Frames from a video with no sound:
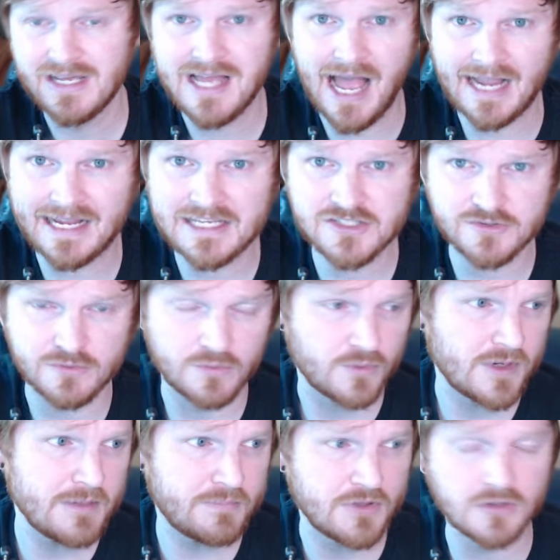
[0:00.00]
I guess
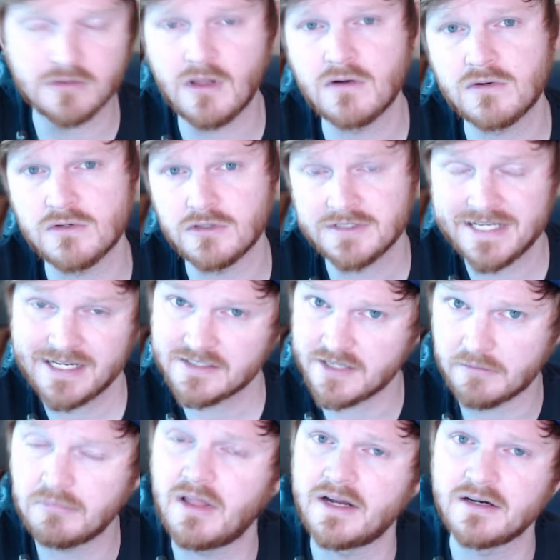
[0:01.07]
rip your local
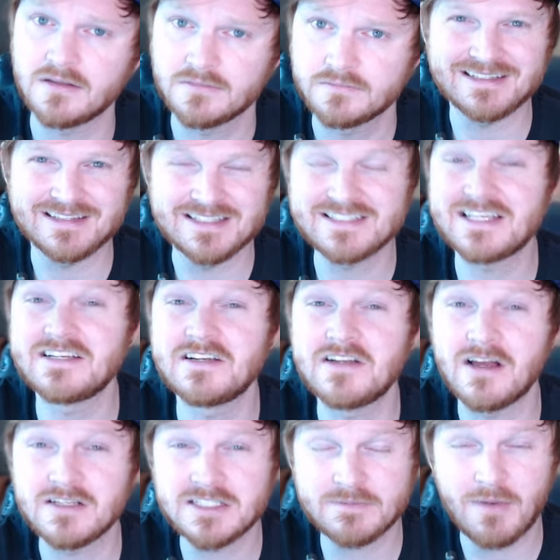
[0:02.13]
Tinkaton player. This is a
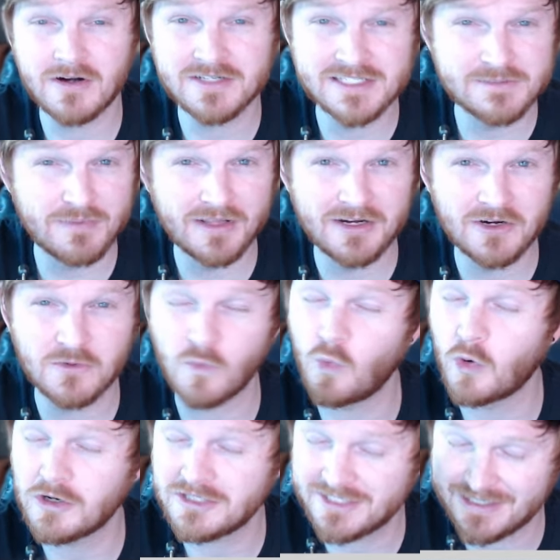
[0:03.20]
Dunsparce's player
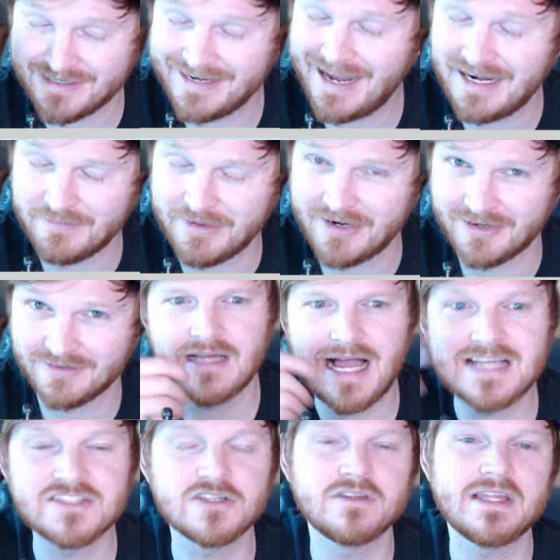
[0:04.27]
worst nightmare.
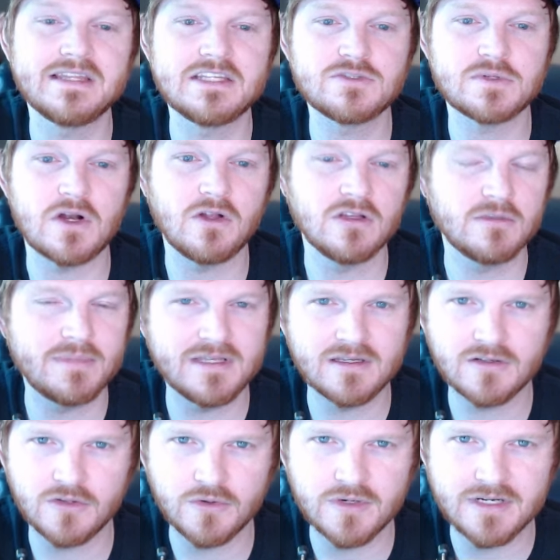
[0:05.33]
I still think these would only be
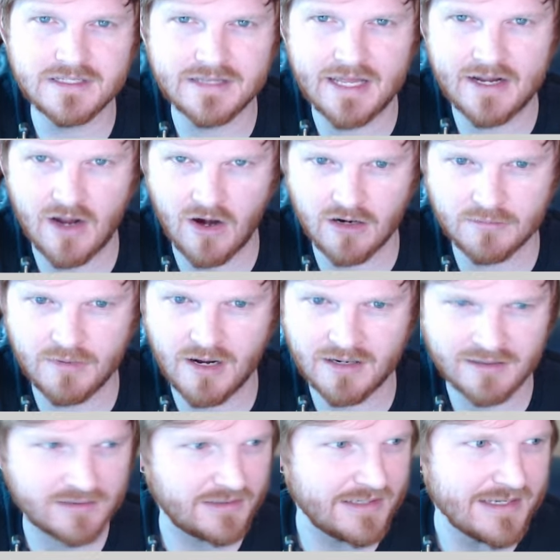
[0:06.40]
included in like Arbok
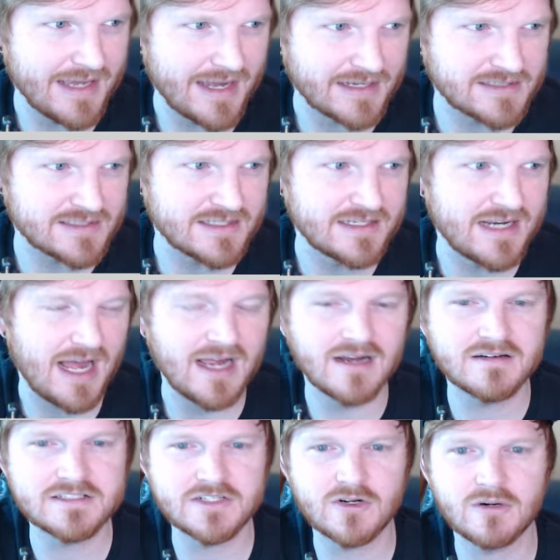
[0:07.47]
EX, and I
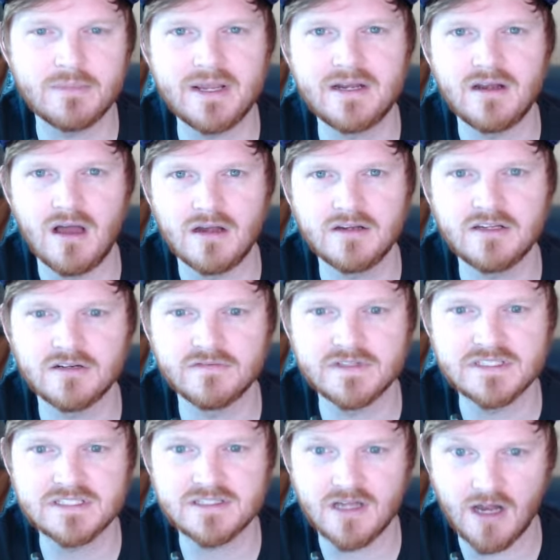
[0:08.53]
honestly remain
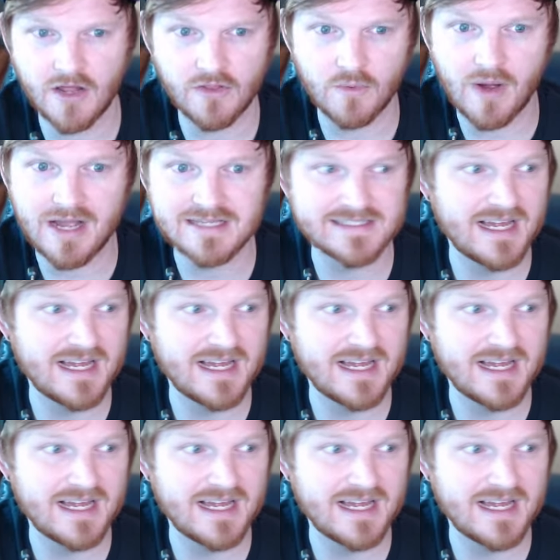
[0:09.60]
unconvinced otherwise.